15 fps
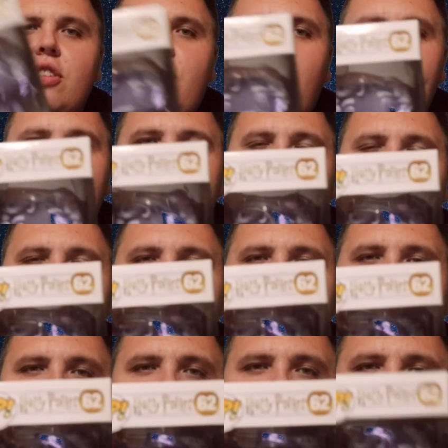So I picked up Nearly
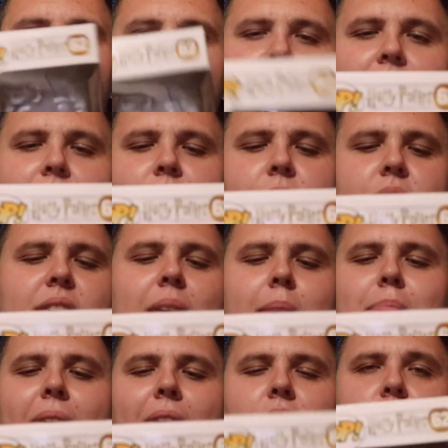Headless Nick for
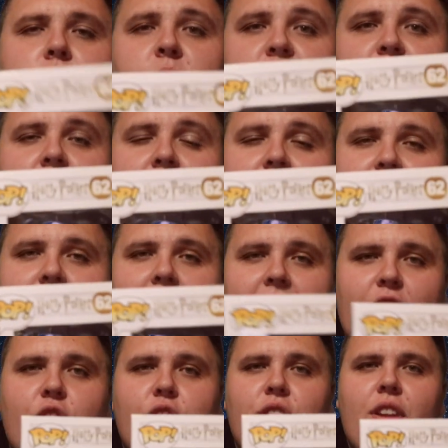ten pounds, which is
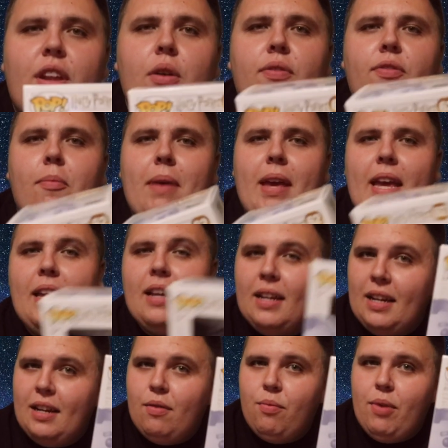a good deal for me.
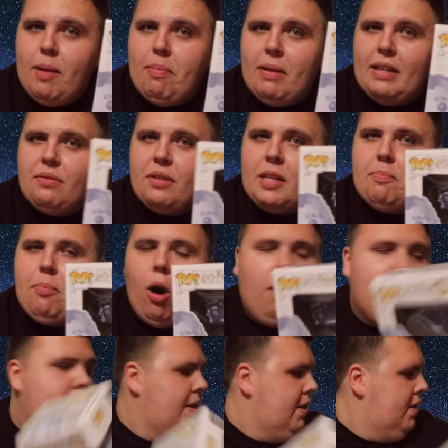Really pleased with this
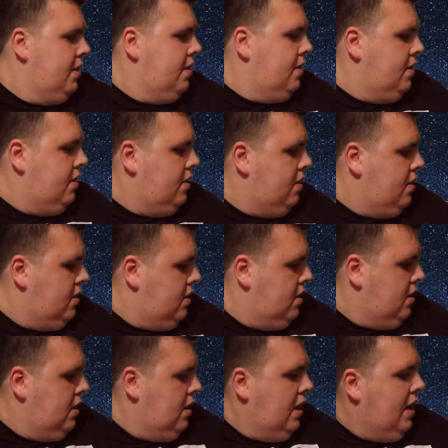pop.
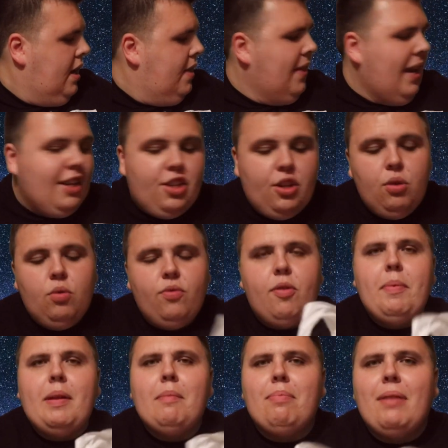And they do,
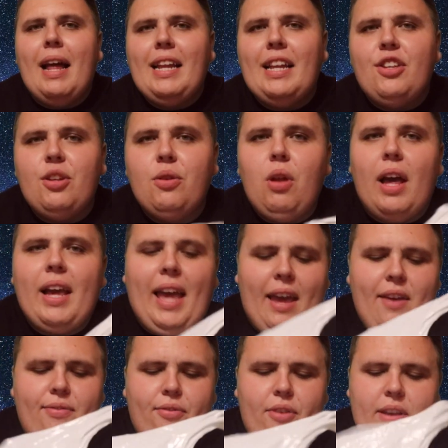Forbidden Planet do like
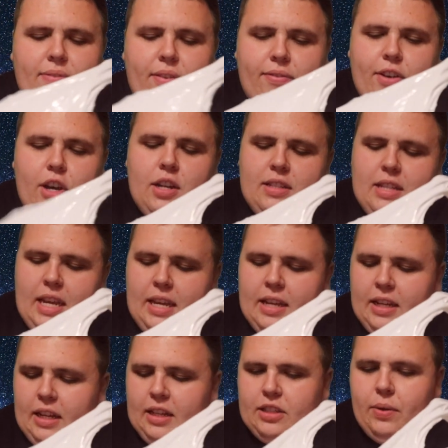a three for thirty.
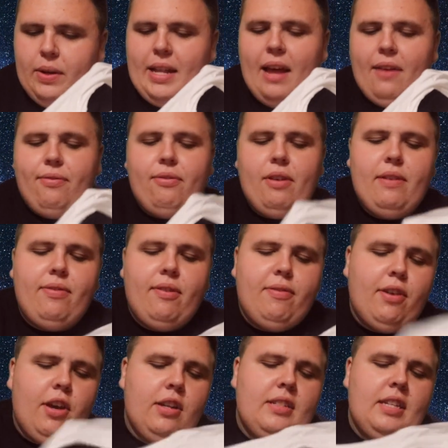So in that three for
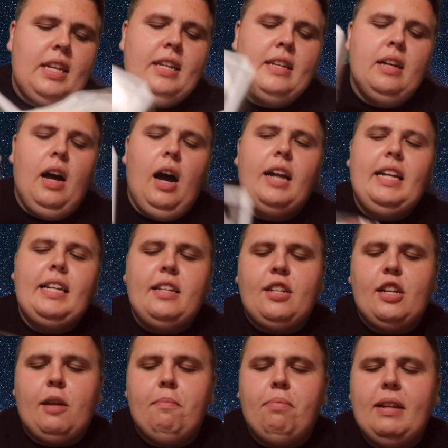thirty, I needed
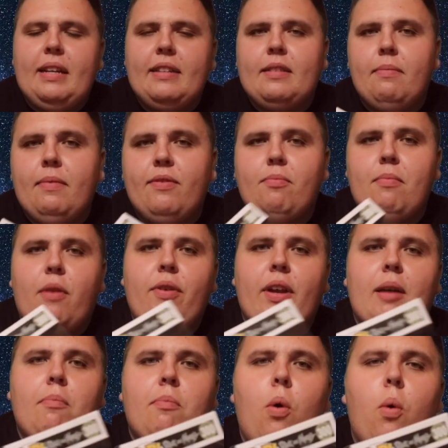to complete something from my Rick and